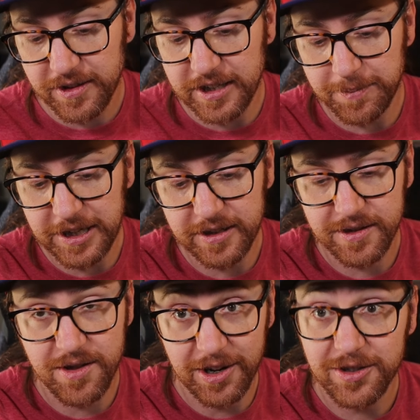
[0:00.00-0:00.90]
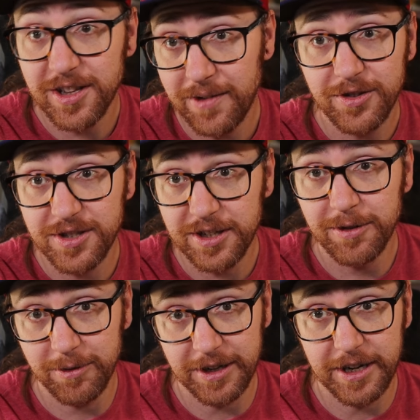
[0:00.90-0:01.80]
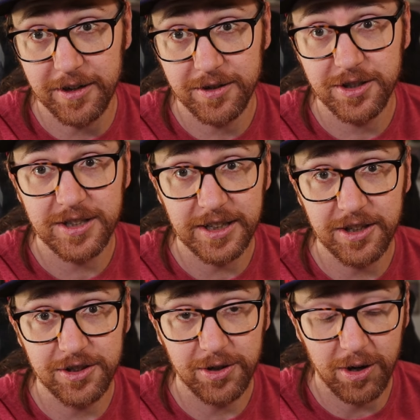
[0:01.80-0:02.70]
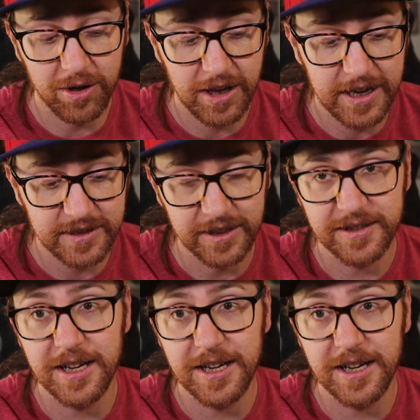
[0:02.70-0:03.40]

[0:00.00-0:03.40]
That's because there's level 0 in here, just like Dungeon Crawl Classics,